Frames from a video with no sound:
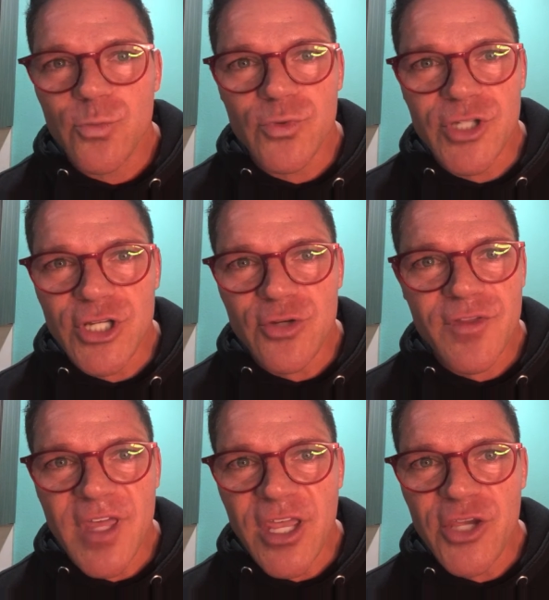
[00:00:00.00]
Did you
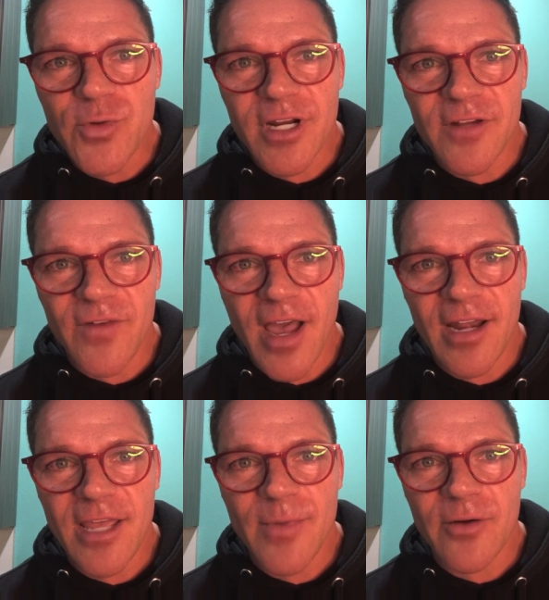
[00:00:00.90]
think you were going to
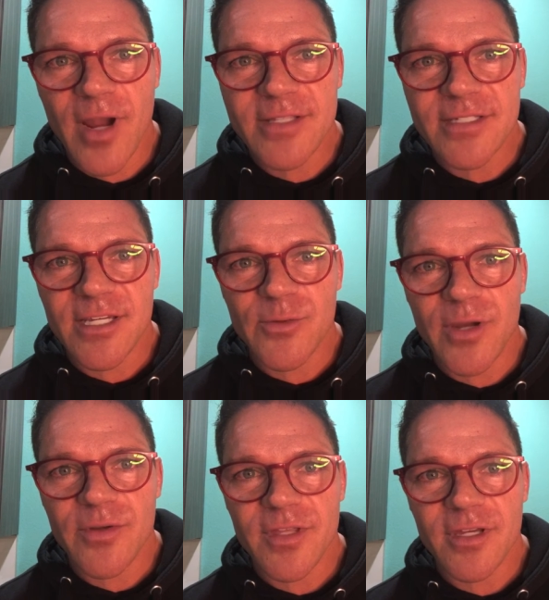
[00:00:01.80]
violate my rights and get away
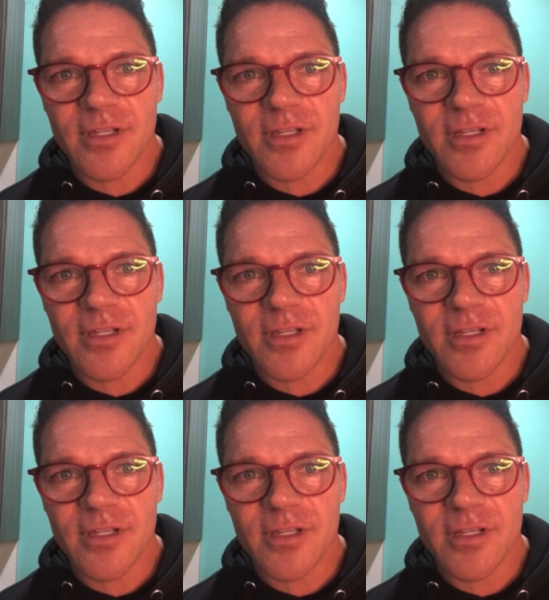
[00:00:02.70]
with it?